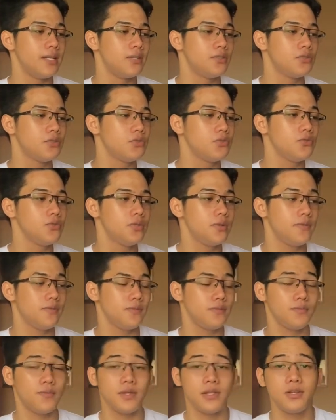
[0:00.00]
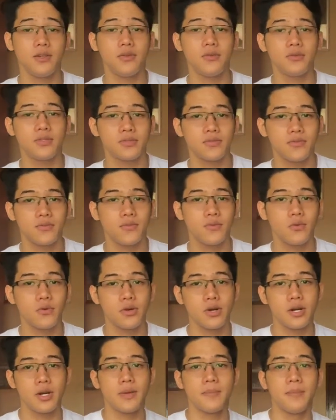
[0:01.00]
two videos
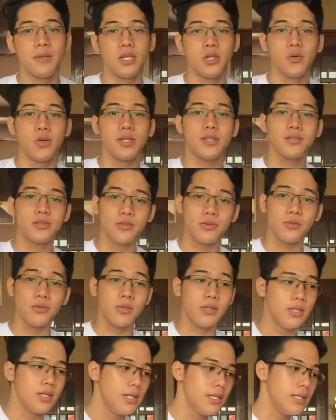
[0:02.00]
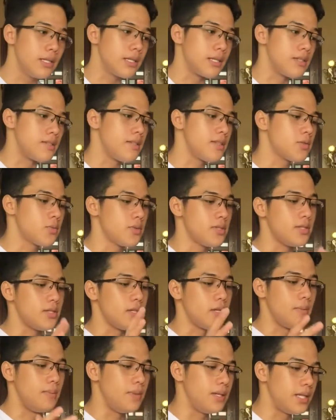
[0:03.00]
for Minuet 2 because this one's
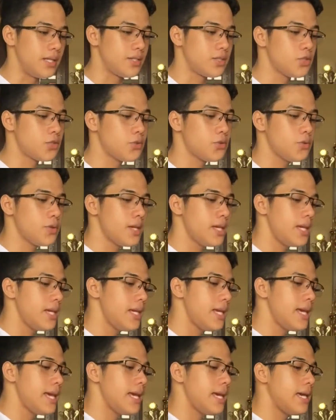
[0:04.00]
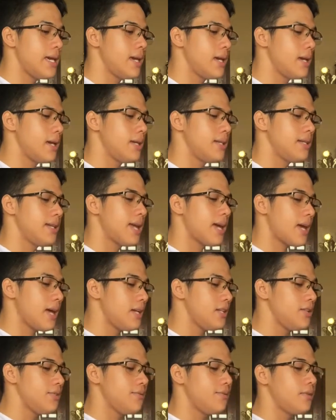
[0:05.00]
a bit tricky and
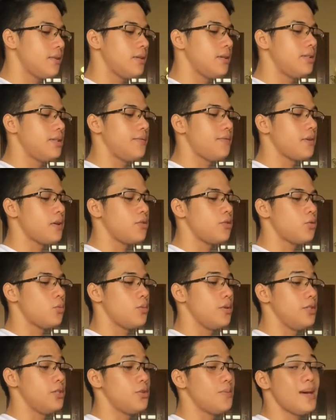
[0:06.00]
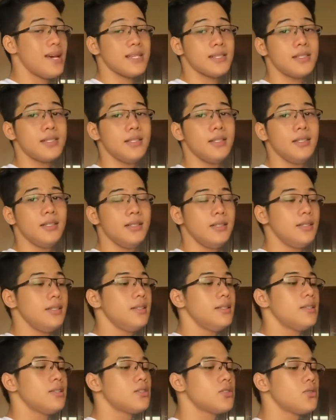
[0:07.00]
kind of a difficult one to master.
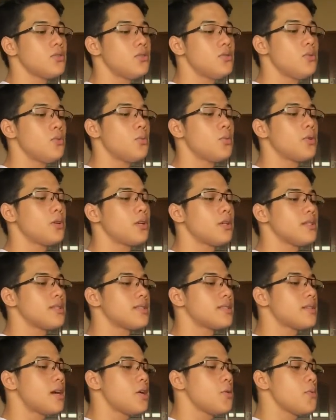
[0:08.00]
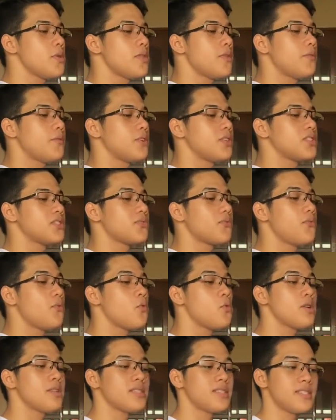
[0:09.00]
So we're going to start with the first
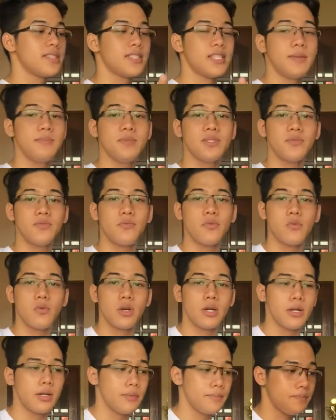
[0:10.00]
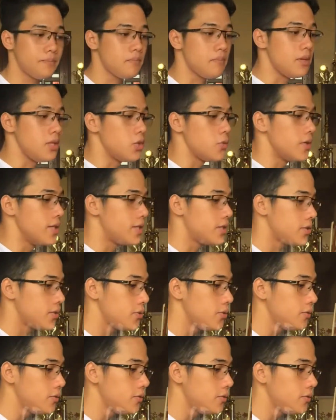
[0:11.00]
four systems for Minuet 2.